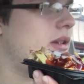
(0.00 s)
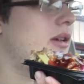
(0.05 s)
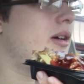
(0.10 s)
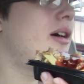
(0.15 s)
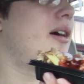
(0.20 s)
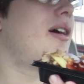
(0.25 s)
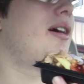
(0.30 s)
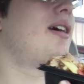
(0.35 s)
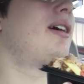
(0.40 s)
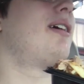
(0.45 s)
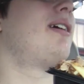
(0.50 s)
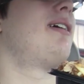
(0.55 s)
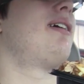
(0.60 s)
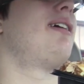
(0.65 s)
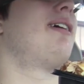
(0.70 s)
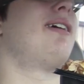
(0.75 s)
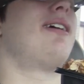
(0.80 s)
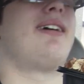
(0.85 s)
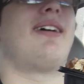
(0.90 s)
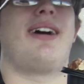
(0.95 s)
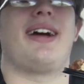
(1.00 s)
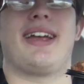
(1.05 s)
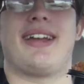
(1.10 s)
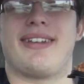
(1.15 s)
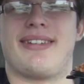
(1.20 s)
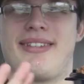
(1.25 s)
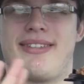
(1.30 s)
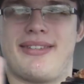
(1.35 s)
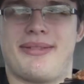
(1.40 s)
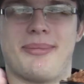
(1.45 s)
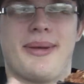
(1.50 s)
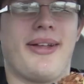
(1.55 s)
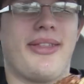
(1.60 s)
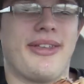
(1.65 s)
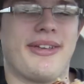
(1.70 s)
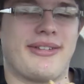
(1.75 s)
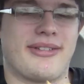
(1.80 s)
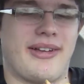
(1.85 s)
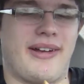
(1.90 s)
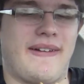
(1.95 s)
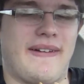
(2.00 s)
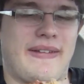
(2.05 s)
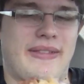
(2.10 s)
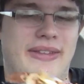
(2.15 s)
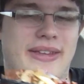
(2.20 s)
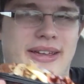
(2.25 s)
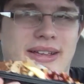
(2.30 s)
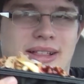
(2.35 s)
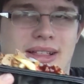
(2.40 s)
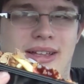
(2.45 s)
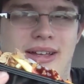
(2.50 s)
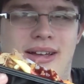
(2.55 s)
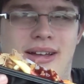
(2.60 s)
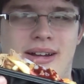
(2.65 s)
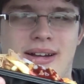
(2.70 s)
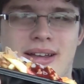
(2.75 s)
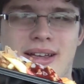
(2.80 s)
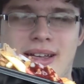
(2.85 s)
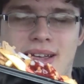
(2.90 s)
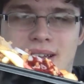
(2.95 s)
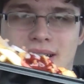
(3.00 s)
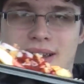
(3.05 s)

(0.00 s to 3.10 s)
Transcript: Oh, I could just smell this all day long.